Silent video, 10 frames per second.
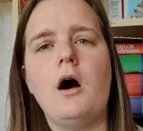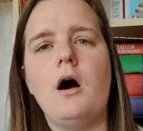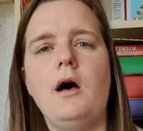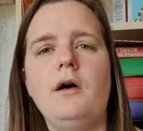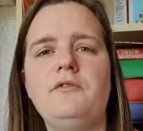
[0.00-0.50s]

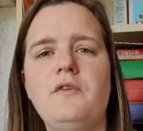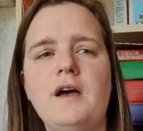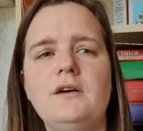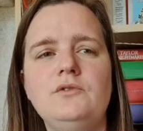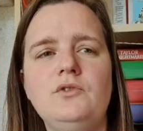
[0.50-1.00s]
I
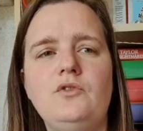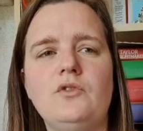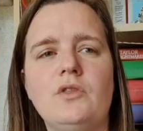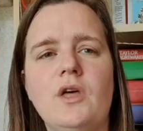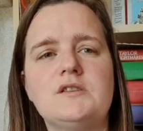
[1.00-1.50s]
found
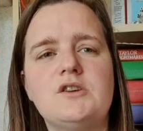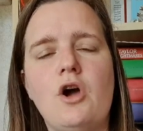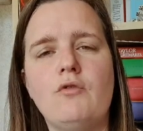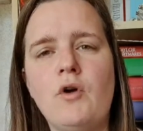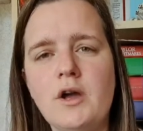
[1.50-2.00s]
that
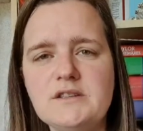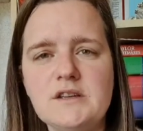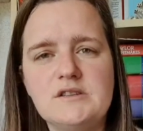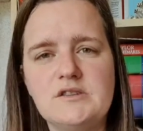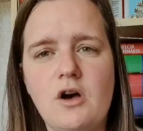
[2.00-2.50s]
her
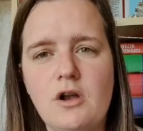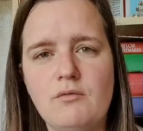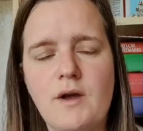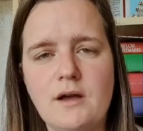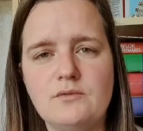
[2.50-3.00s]
writing style
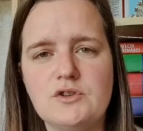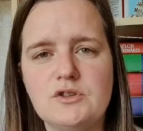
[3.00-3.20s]
around